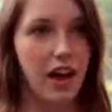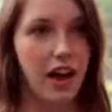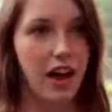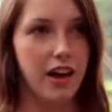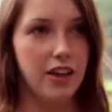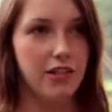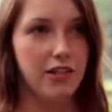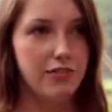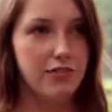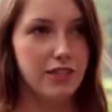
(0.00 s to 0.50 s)

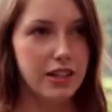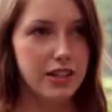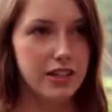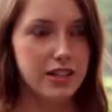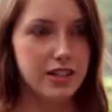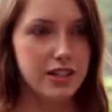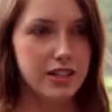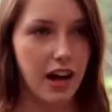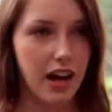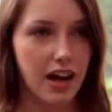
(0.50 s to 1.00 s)
At
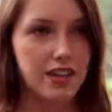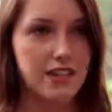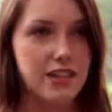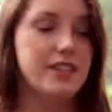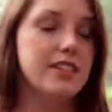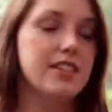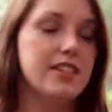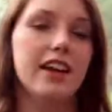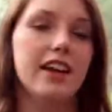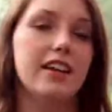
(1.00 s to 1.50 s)
first, I
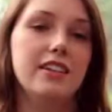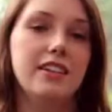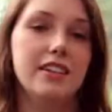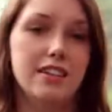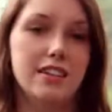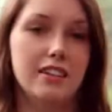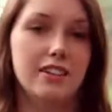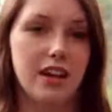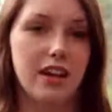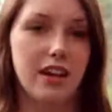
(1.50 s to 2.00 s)
decided to
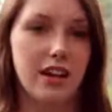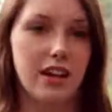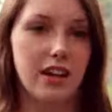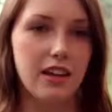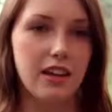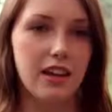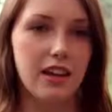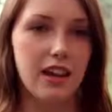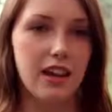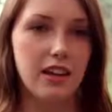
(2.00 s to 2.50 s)

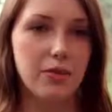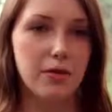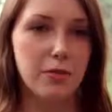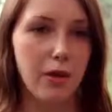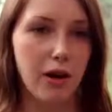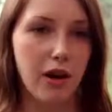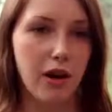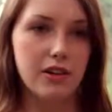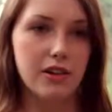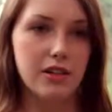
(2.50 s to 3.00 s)
study
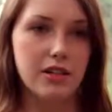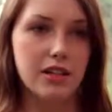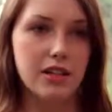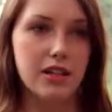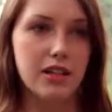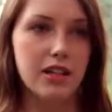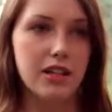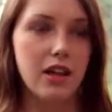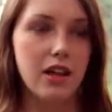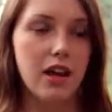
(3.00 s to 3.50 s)

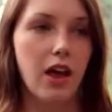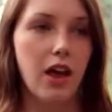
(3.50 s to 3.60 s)
anthropology